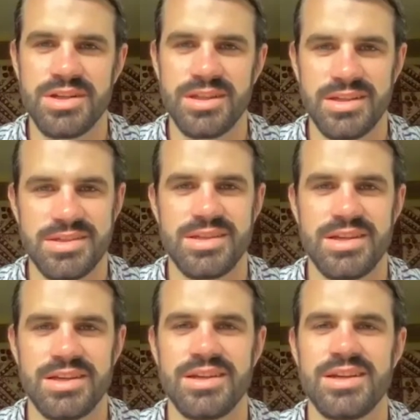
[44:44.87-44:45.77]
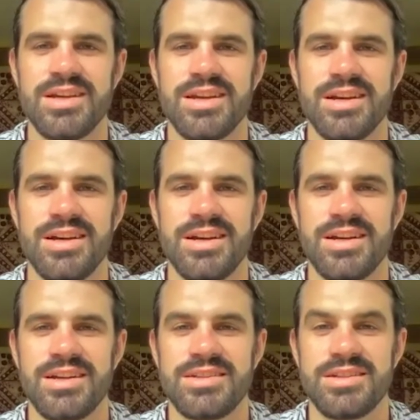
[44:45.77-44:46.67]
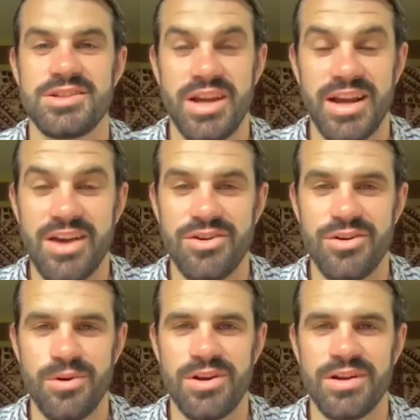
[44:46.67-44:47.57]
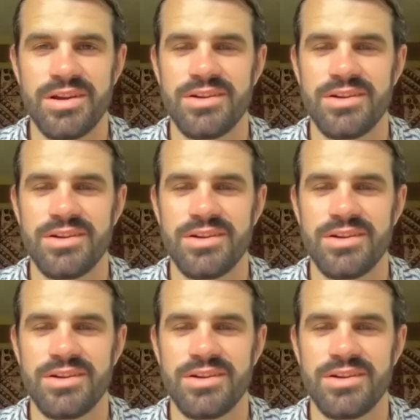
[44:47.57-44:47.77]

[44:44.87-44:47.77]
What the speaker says: and listening to check out her work,